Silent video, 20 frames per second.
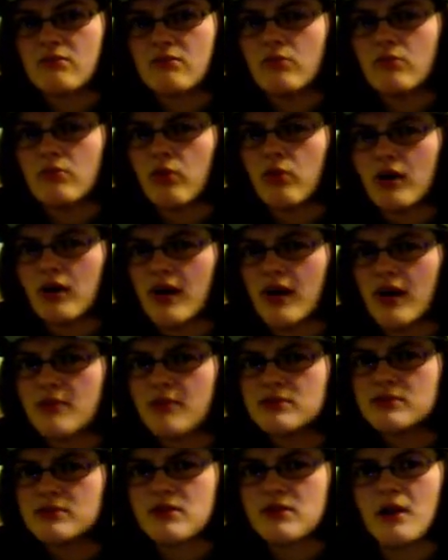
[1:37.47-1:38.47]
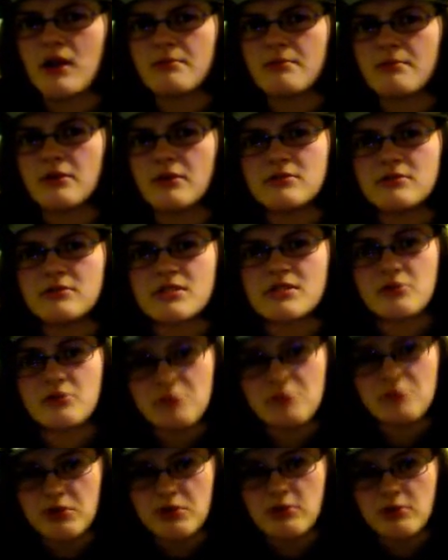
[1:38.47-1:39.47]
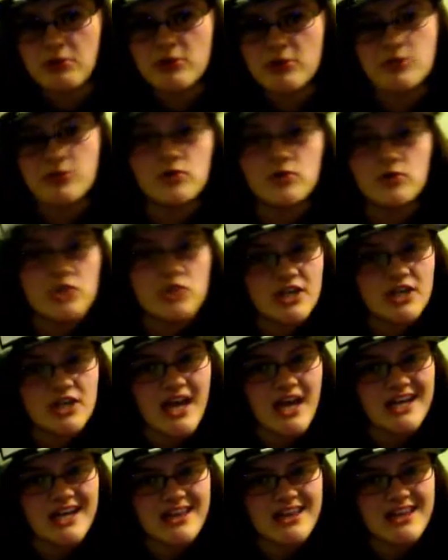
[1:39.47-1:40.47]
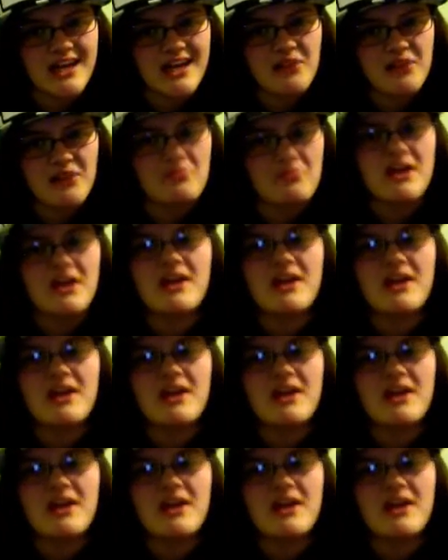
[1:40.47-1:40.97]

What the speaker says: weren't able to upload to the computer so we could edit them.